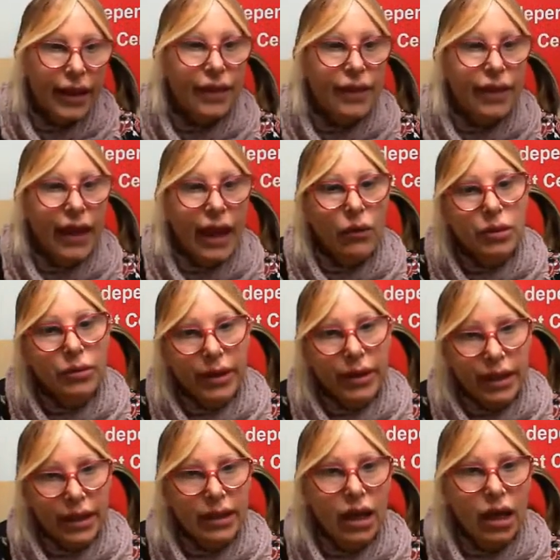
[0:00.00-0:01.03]
That would
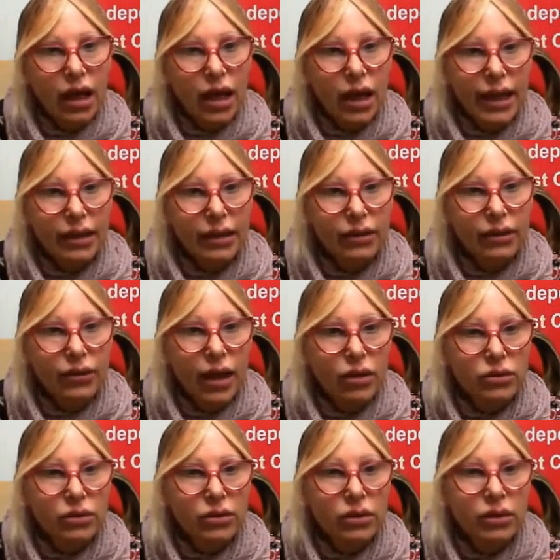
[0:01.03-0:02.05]
be a 9
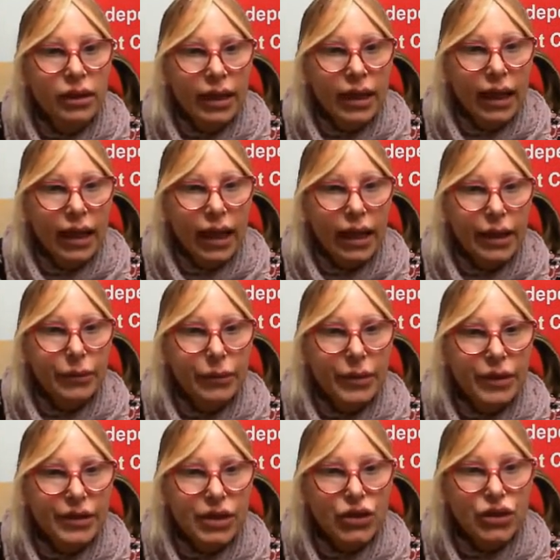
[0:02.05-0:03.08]
role.
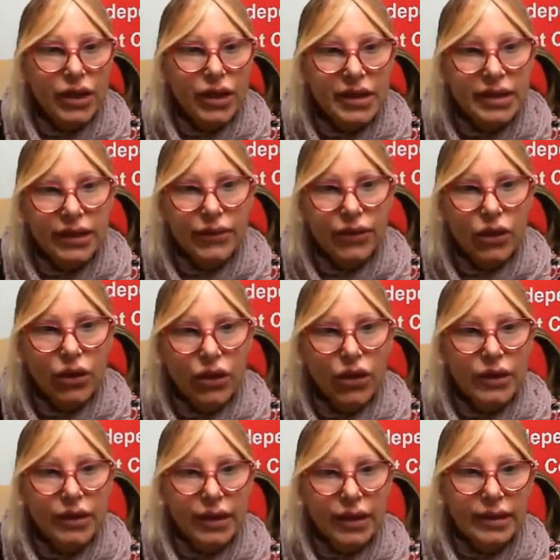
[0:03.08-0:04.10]
So just if you're
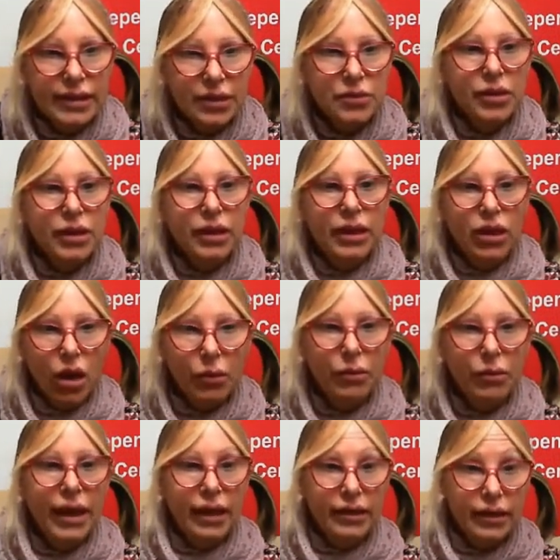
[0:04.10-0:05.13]
using simple and
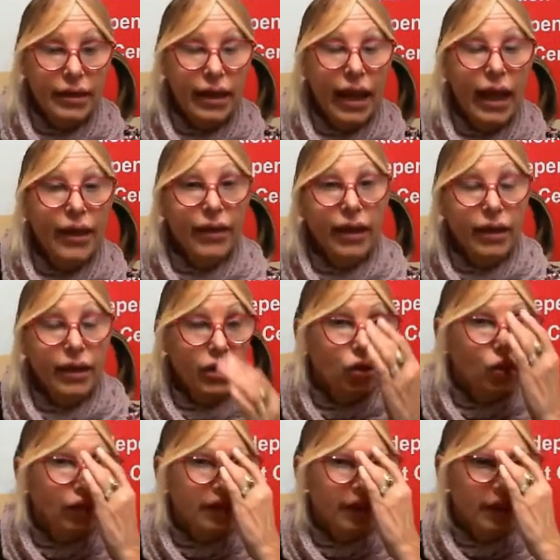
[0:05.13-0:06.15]
compound and other
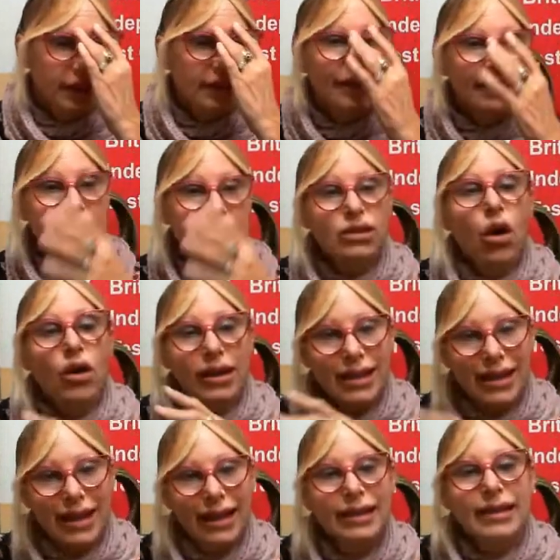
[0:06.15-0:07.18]
clauses does not
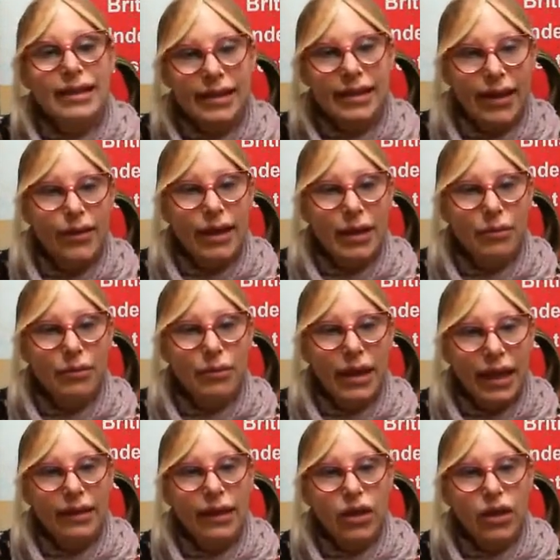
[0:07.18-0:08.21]
necessarily
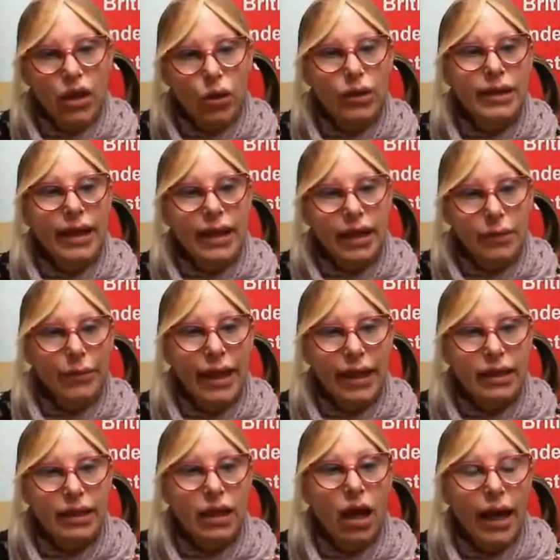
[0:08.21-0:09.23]
mean that you would get a
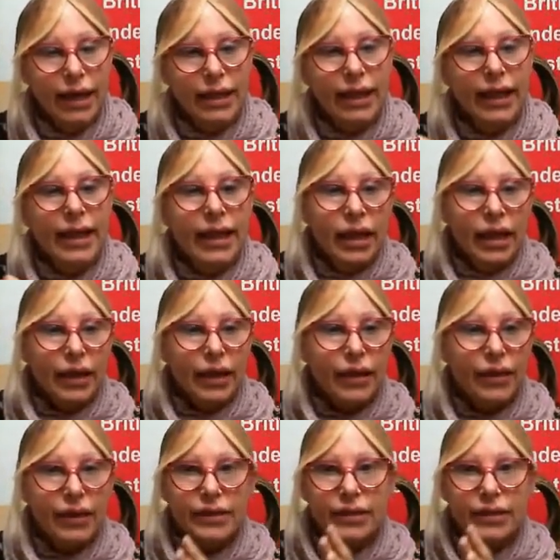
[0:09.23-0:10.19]
band 9. The